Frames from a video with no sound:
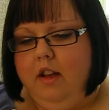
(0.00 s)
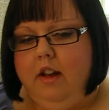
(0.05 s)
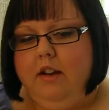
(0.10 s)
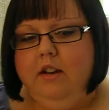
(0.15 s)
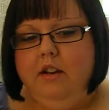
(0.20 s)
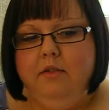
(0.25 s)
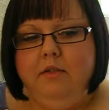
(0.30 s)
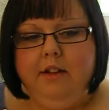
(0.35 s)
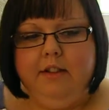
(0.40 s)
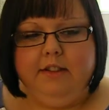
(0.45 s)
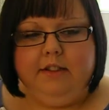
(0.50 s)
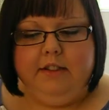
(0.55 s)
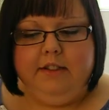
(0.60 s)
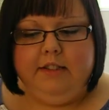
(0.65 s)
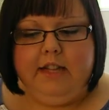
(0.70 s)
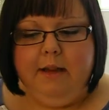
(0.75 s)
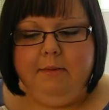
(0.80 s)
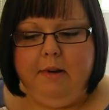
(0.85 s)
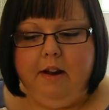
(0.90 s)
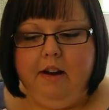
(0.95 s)
I don't know what else I can
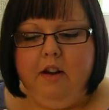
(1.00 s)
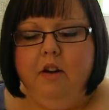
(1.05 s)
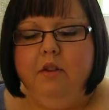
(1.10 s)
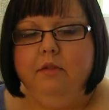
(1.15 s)
say about it.